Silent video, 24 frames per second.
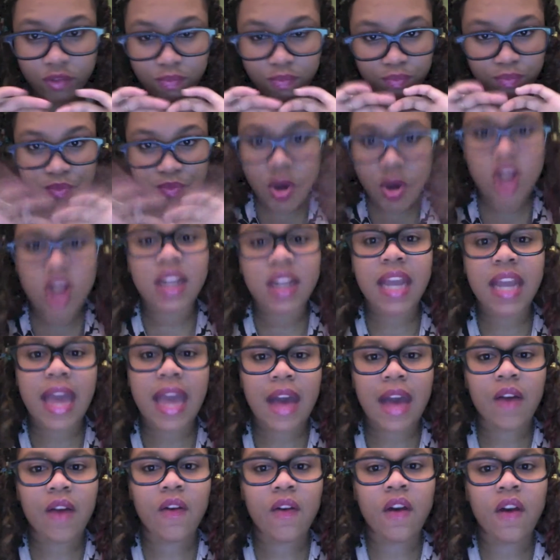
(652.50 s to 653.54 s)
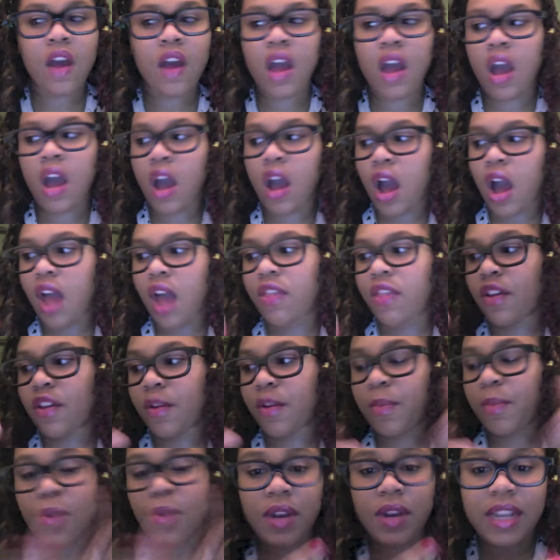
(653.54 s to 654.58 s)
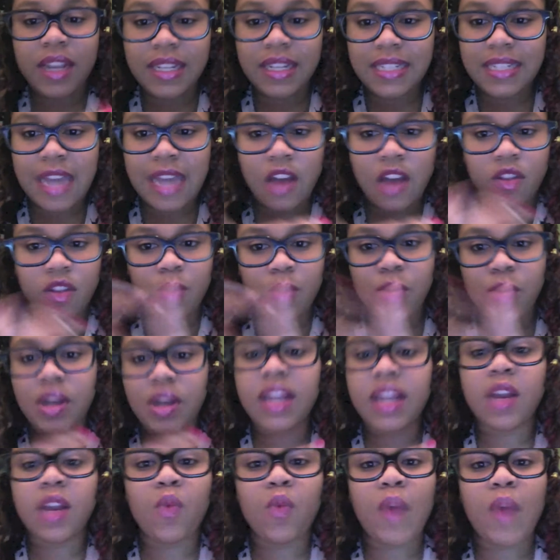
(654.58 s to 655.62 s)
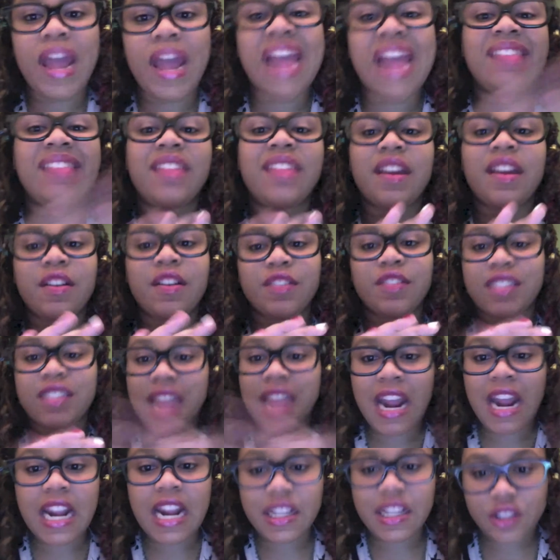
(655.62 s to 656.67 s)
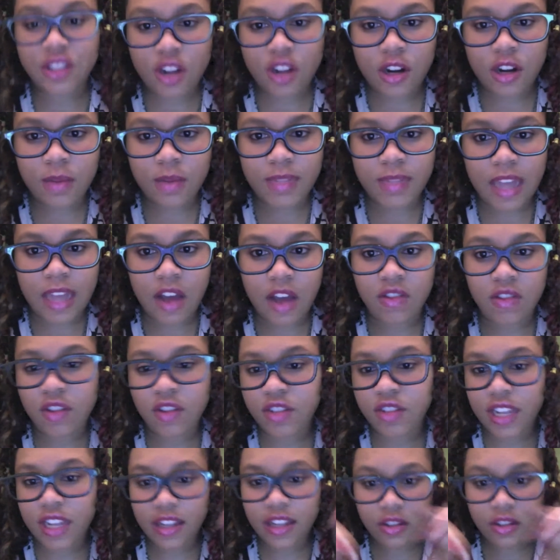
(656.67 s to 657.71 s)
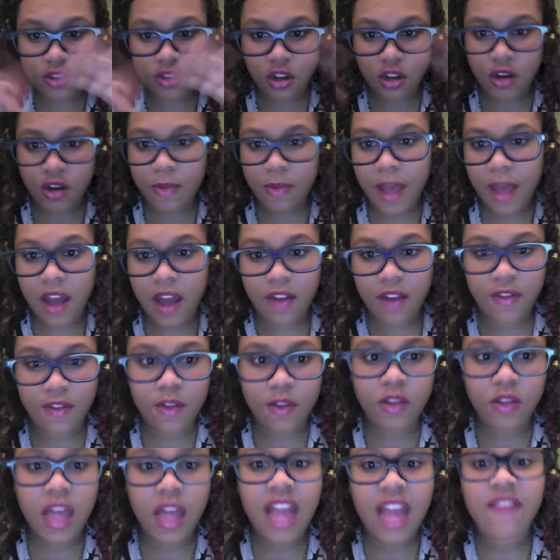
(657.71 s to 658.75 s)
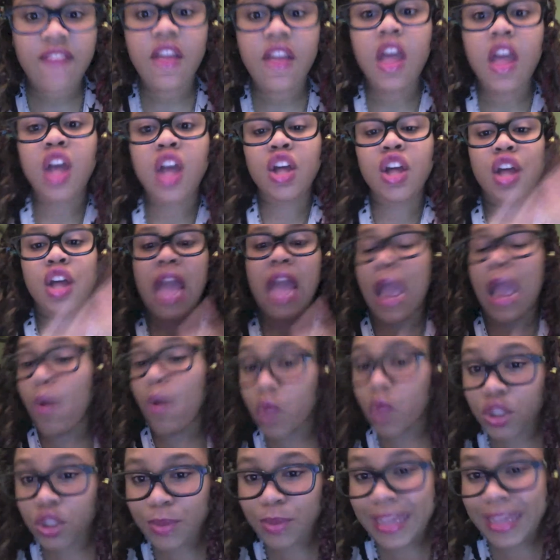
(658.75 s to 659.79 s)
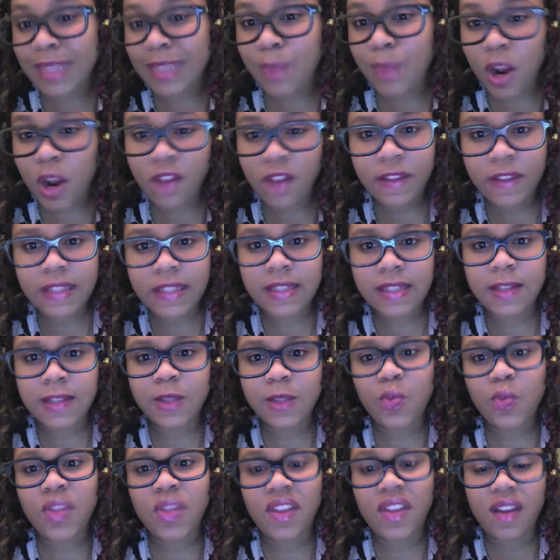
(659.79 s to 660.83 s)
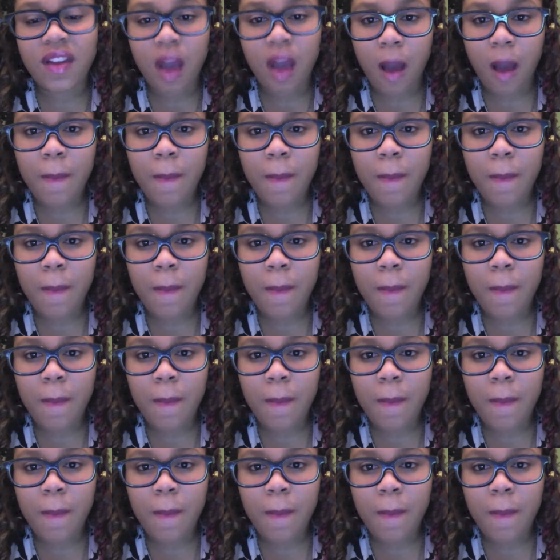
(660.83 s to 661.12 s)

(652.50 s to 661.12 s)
putting it out, they're putting it down, they're putting it away, they're tearing Stardom down, they're taking Stardom out of their life, which makes perfect sense when they come